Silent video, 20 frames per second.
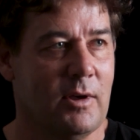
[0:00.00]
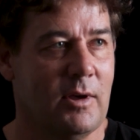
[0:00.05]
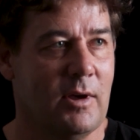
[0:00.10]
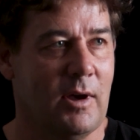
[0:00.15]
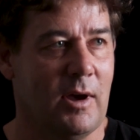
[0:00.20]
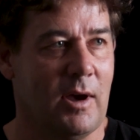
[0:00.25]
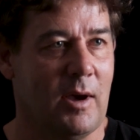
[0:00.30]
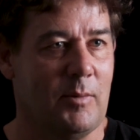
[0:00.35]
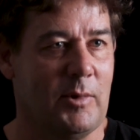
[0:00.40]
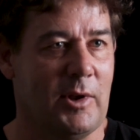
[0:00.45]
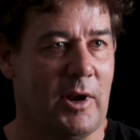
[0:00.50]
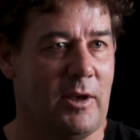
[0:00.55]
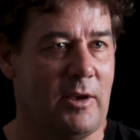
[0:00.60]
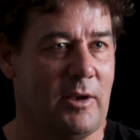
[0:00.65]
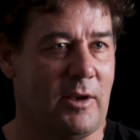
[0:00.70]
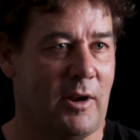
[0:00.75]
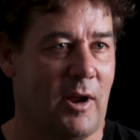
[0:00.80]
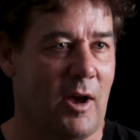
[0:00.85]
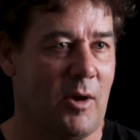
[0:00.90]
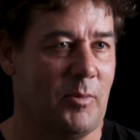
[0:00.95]
You
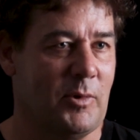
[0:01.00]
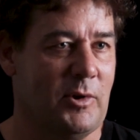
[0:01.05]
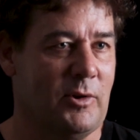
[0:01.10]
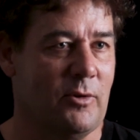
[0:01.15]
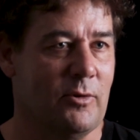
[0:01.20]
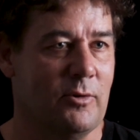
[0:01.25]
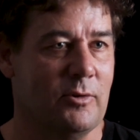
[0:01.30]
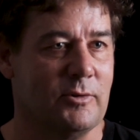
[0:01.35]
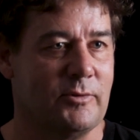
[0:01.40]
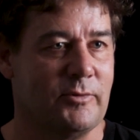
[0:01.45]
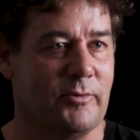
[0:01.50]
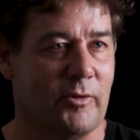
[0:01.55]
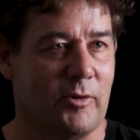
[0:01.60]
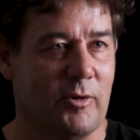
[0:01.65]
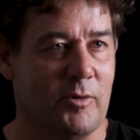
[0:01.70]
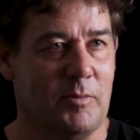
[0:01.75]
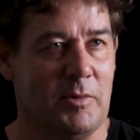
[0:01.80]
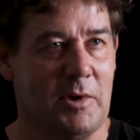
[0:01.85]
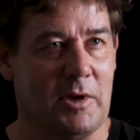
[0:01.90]
can open doors for them.